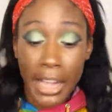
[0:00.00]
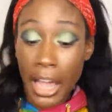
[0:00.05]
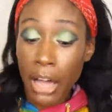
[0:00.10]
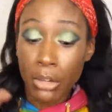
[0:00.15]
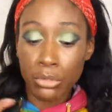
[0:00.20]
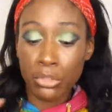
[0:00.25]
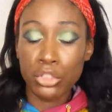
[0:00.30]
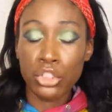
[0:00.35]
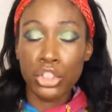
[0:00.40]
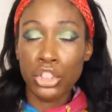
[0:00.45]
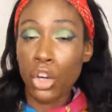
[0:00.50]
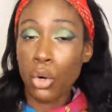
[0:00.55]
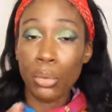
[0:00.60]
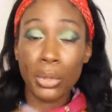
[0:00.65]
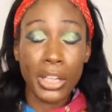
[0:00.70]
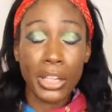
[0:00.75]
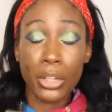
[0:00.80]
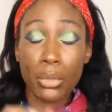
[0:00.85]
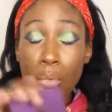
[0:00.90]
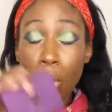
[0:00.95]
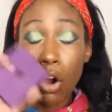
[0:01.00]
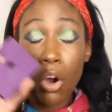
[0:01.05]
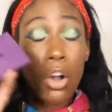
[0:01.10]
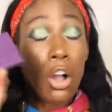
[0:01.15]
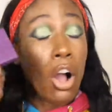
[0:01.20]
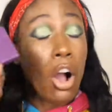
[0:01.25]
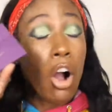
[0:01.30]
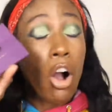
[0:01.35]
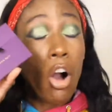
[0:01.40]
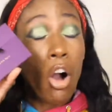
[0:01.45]
Now, don't get it wrong
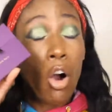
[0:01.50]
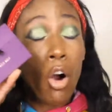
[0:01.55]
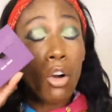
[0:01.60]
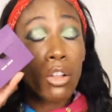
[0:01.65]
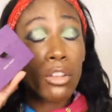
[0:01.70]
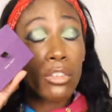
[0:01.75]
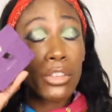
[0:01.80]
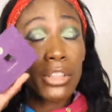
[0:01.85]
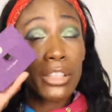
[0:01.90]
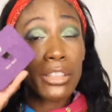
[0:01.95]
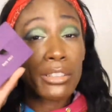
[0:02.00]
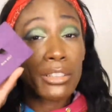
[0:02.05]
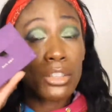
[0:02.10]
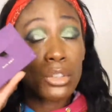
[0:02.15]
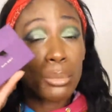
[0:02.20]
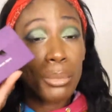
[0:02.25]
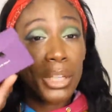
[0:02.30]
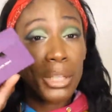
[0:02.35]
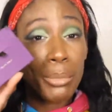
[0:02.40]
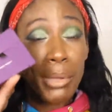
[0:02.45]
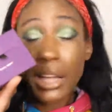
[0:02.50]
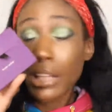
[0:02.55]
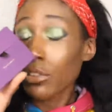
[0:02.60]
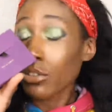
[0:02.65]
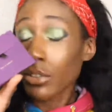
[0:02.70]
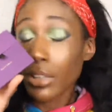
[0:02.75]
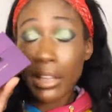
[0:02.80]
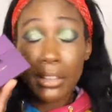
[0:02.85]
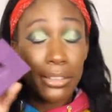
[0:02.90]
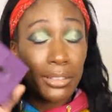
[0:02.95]
all of these little mini palettes
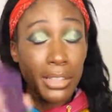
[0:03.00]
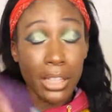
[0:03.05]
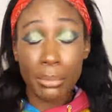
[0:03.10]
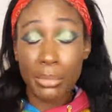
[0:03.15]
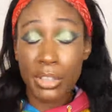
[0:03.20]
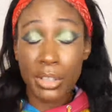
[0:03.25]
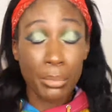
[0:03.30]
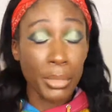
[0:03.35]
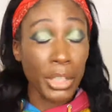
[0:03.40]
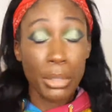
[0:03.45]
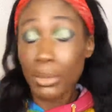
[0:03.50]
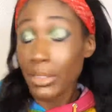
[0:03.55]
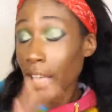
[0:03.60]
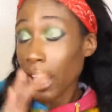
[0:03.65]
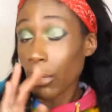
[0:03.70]
are not the same as the big ones.